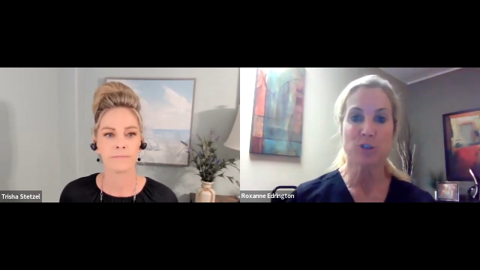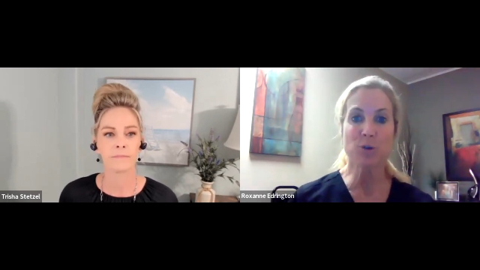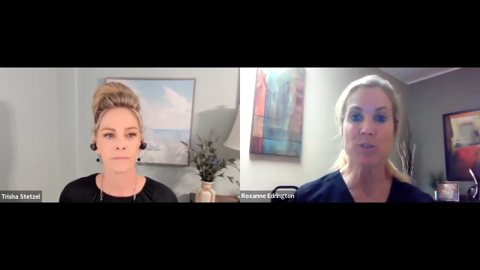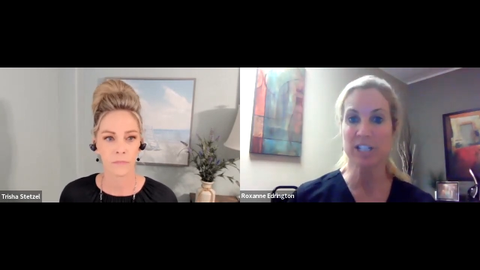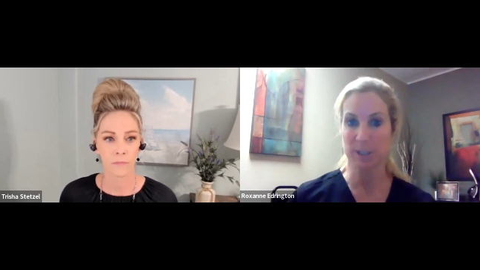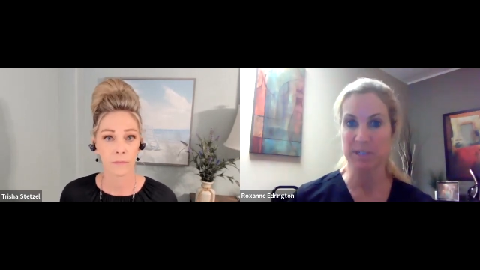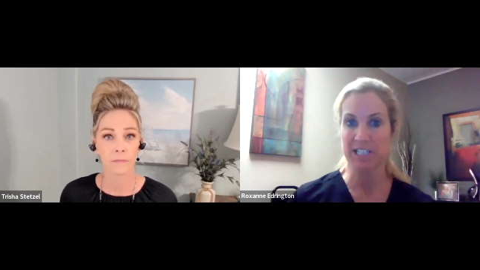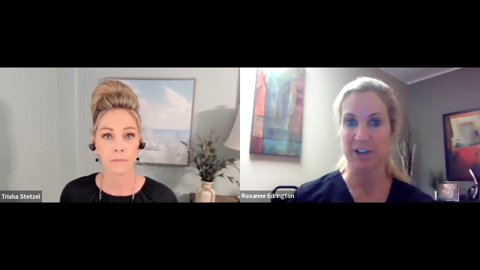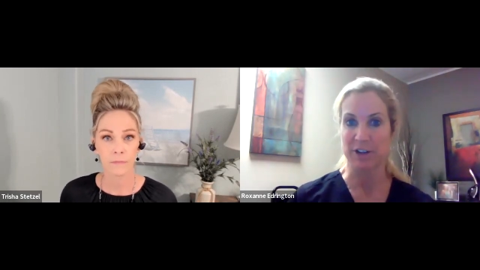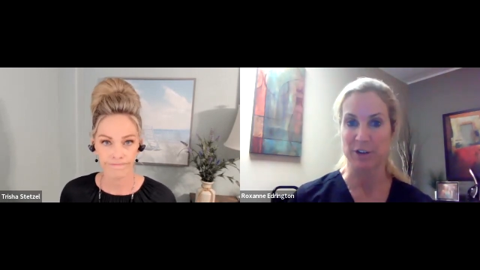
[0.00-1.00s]
Speaker 1: to this
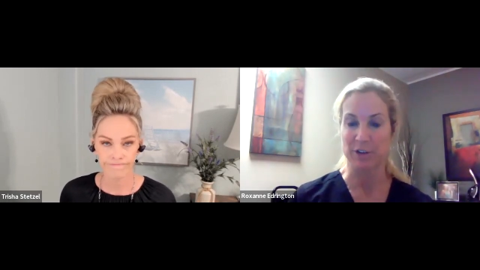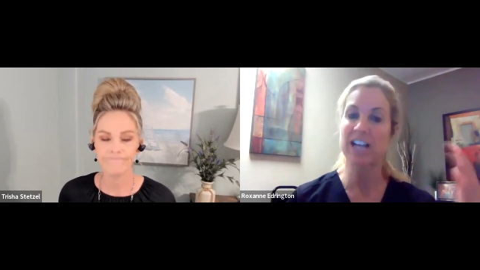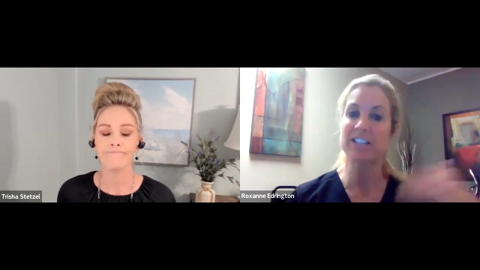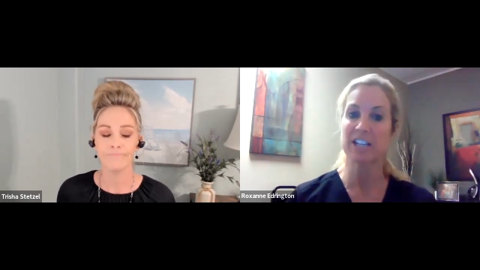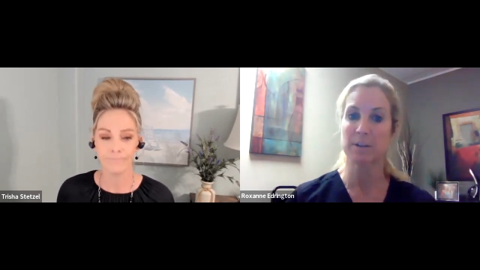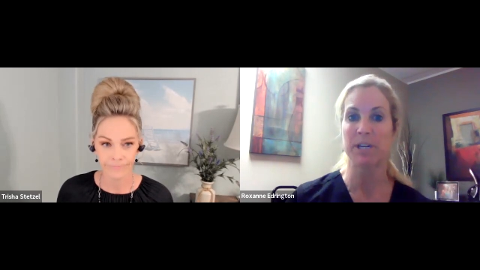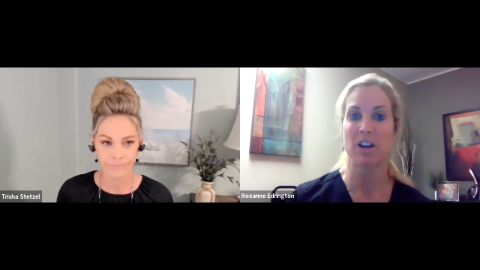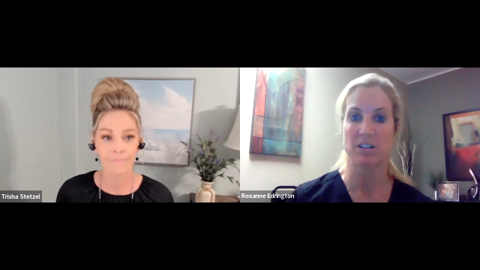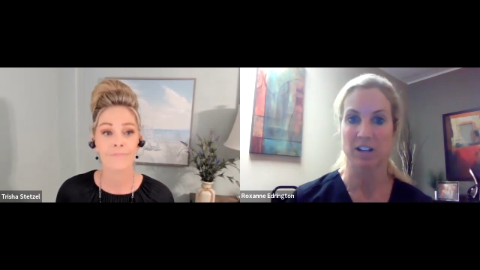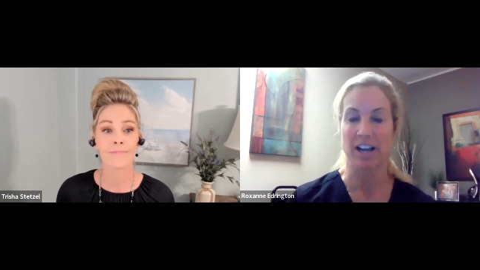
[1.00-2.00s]
material that's going to
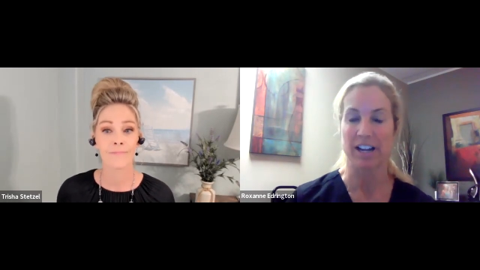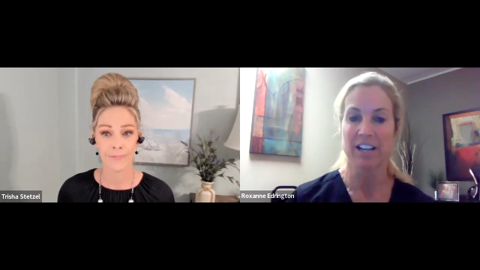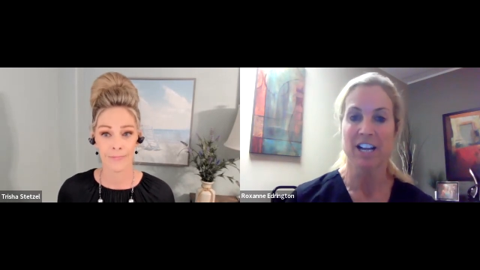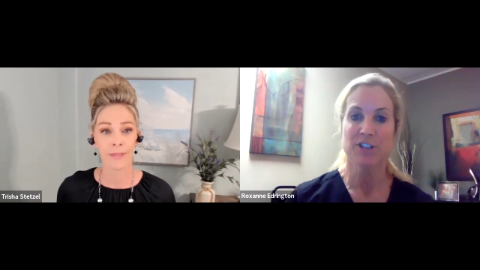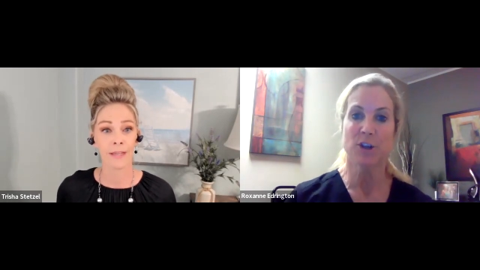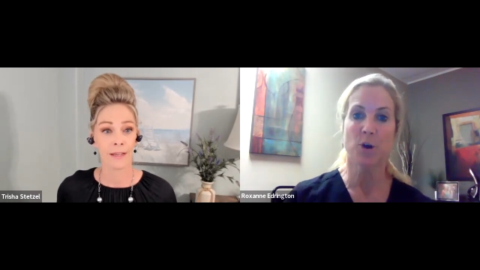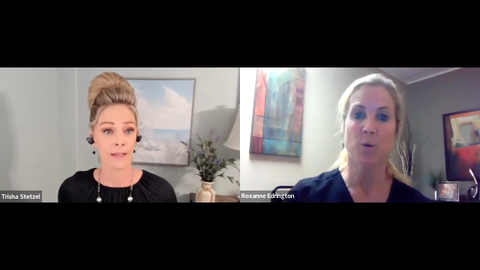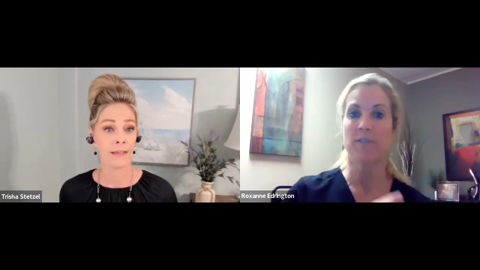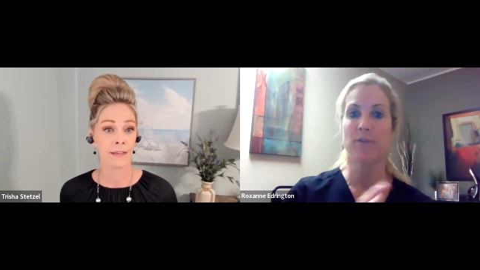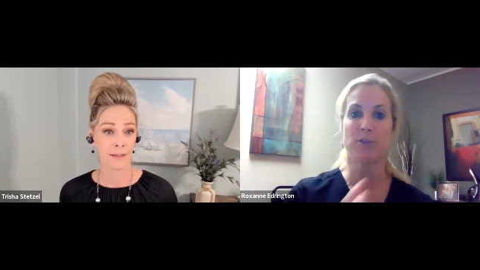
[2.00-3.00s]
be online. So
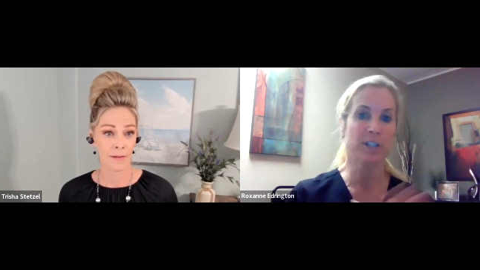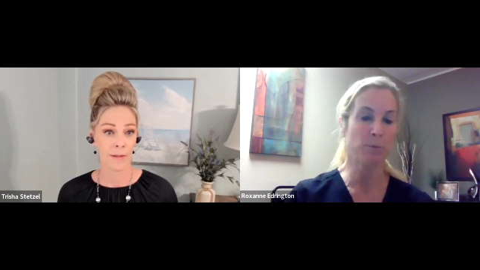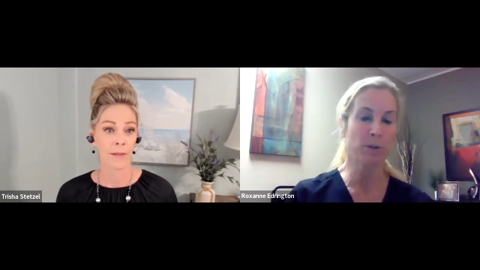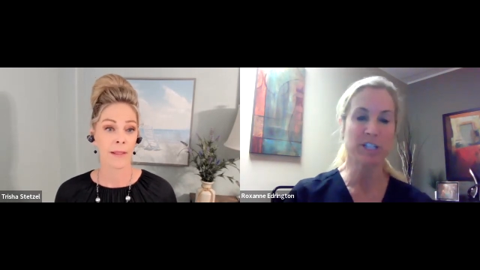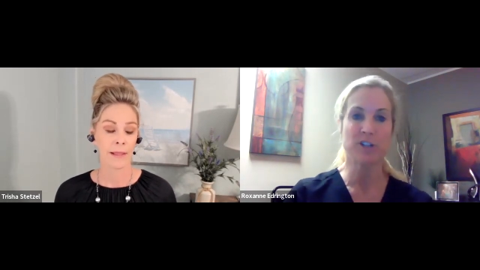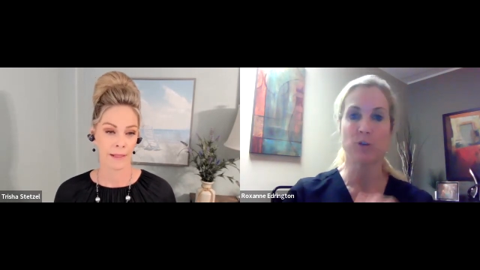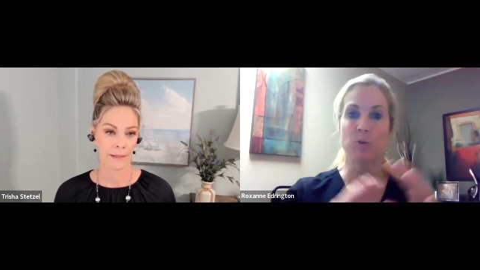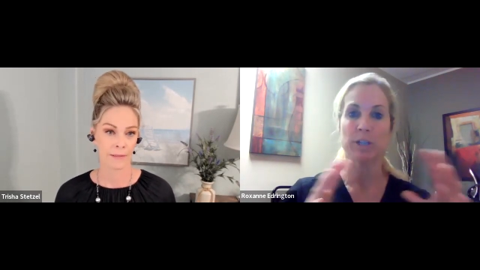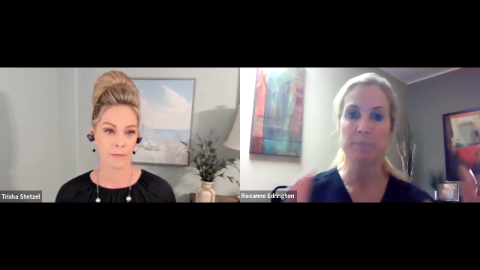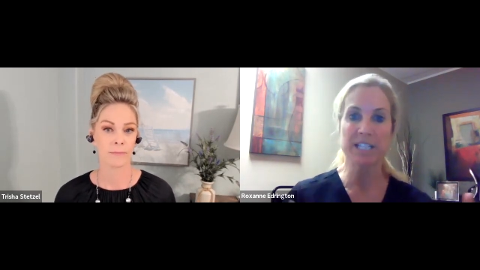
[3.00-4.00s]
if for some reason you're
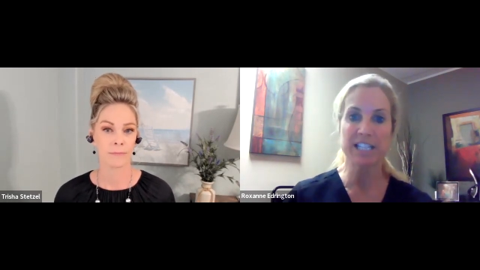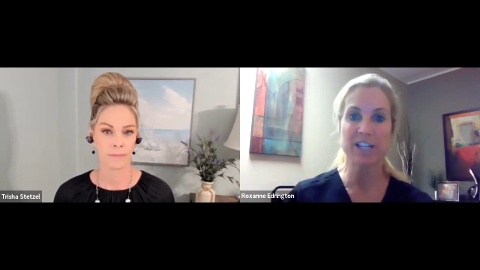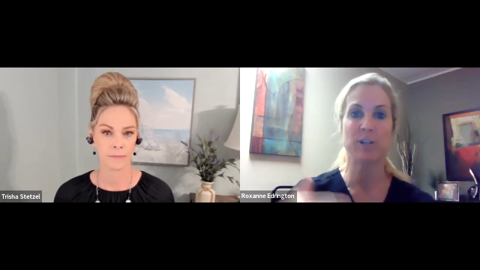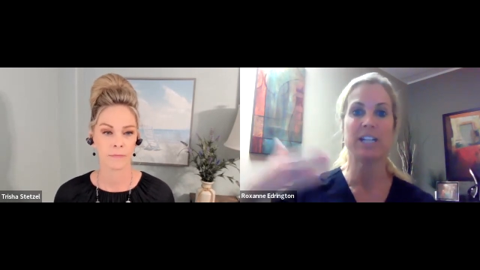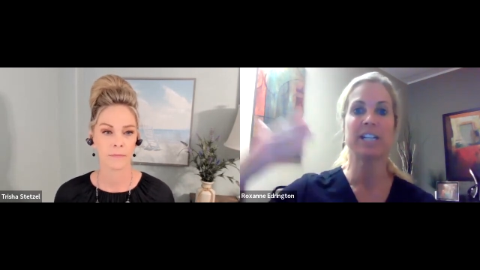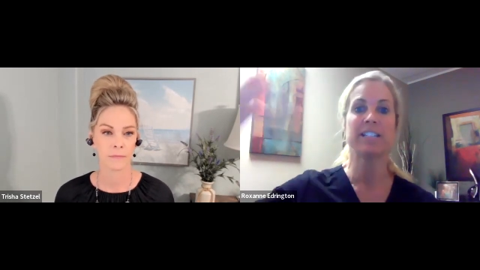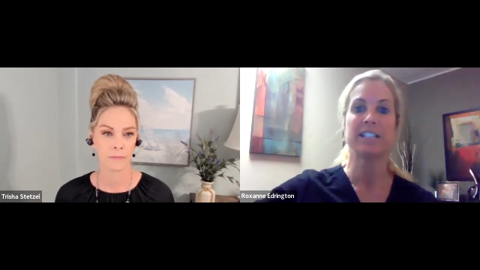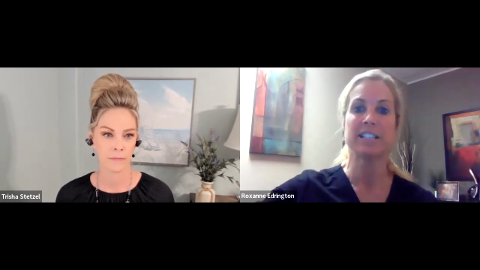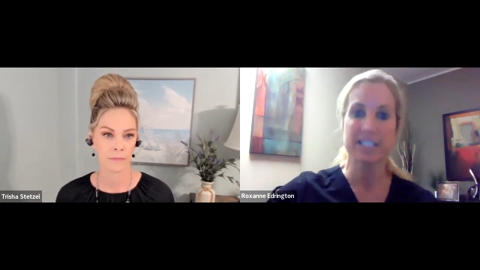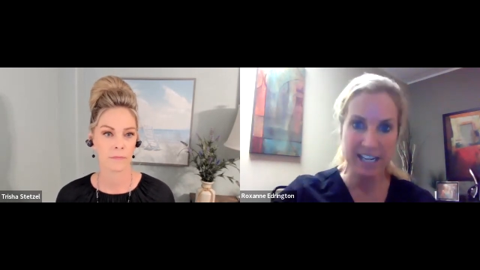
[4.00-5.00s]
really busy and you didn't get
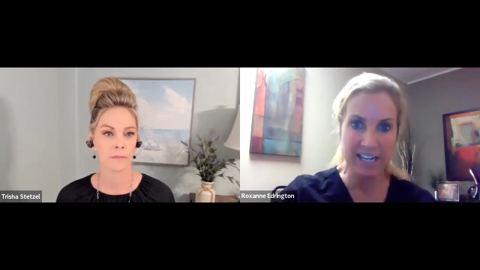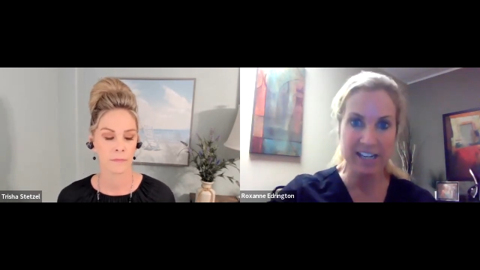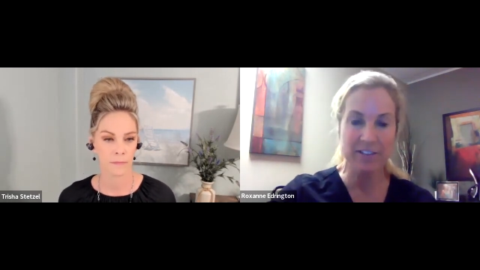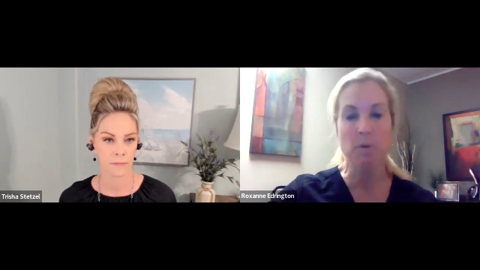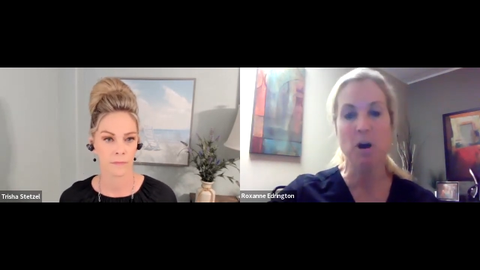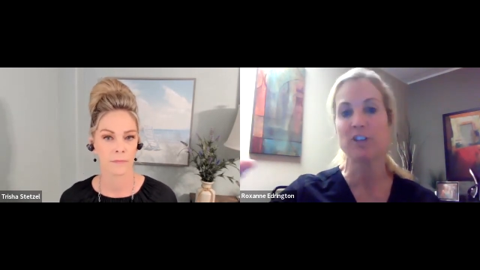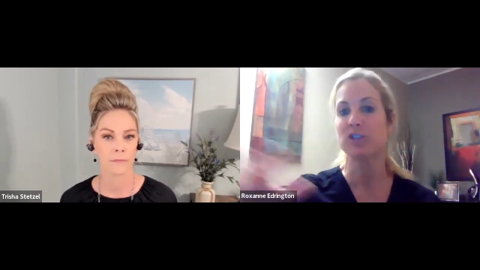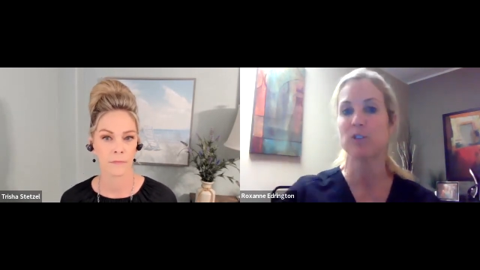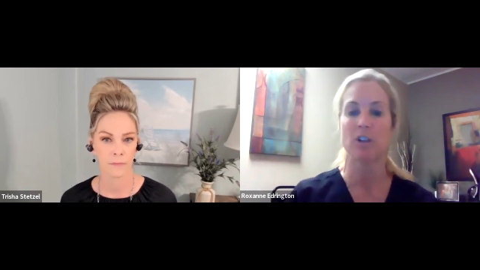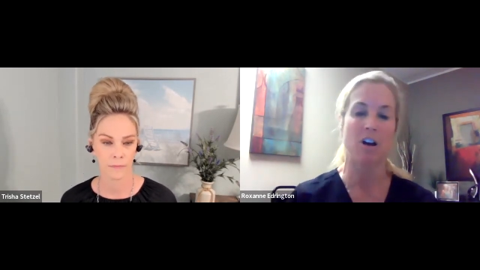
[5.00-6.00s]
to see the
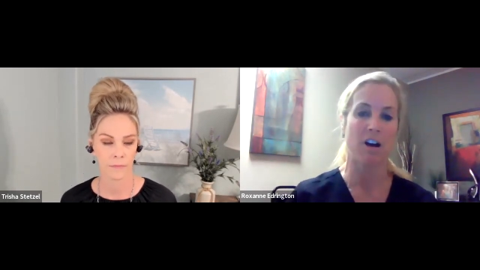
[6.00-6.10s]
module